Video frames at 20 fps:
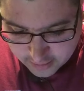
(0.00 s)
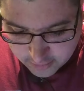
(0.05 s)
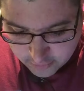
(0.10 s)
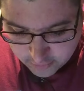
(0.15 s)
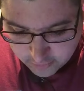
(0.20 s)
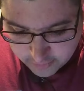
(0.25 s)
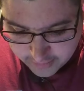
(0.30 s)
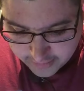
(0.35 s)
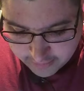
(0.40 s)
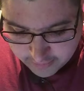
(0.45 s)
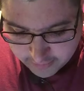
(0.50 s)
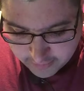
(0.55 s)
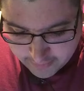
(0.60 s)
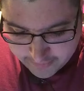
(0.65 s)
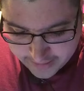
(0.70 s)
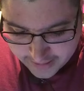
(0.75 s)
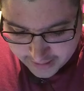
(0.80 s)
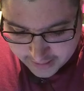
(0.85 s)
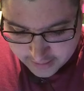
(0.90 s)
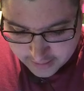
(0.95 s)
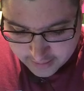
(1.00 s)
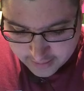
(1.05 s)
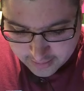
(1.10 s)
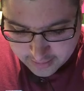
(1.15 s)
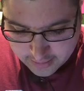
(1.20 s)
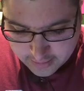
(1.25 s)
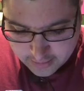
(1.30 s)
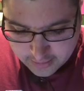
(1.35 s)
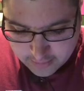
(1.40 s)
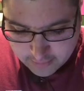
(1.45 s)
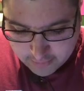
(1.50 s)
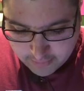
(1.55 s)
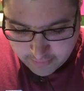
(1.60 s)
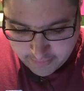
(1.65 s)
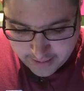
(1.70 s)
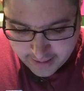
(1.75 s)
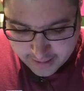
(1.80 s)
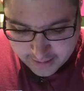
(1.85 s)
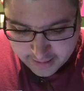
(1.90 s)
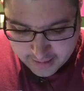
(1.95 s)
we
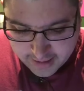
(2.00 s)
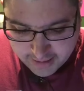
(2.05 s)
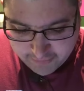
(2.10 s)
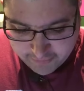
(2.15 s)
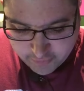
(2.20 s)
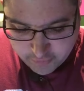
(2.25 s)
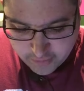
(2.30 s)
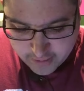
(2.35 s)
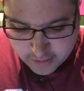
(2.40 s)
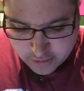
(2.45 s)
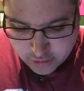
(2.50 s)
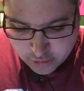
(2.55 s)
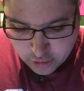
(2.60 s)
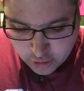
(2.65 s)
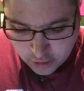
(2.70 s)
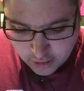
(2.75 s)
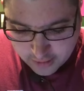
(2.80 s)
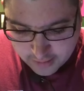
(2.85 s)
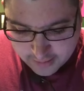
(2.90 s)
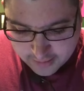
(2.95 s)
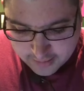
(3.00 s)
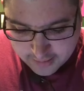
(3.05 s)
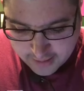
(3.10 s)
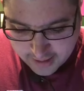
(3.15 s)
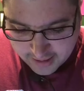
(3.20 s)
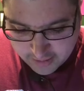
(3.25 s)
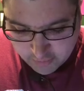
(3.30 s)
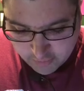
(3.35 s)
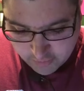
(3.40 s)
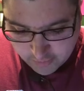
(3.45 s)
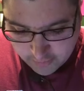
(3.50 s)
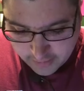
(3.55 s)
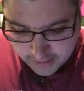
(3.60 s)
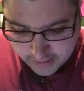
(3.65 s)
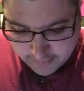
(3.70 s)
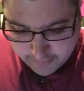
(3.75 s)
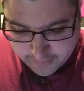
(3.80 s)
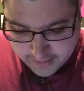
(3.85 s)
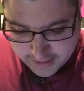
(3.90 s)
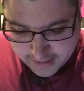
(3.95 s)
remind everyone to call 911
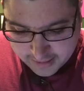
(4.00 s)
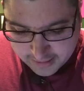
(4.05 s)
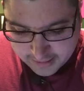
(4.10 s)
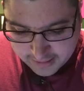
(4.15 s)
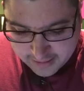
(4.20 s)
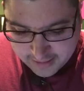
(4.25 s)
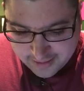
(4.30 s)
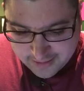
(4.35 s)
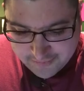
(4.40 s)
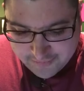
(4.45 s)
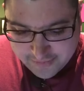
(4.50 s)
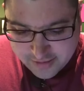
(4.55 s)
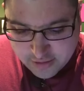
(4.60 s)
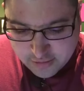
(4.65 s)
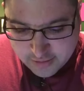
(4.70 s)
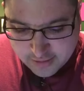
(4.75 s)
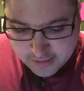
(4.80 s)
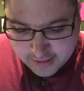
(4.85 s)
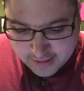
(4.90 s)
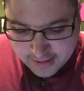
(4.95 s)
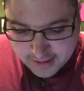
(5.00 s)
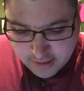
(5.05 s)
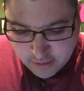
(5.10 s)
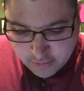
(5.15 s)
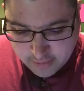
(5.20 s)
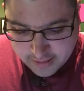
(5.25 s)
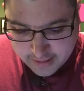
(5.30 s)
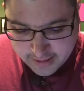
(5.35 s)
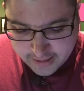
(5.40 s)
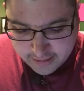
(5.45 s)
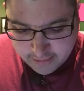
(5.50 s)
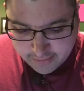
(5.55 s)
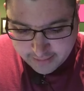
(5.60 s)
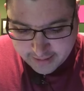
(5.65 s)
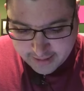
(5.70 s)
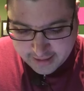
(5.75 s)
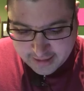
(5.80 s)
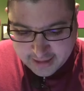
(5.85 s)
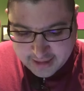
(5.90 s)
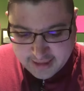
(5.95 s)
immediately if you see or hear
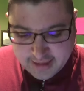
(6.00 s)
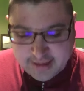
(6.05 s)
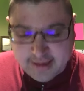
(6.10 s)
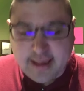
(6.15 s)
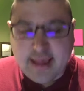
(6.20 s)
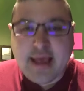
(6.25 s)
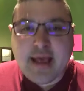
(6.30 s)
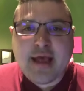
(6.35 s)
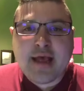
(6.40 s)
anything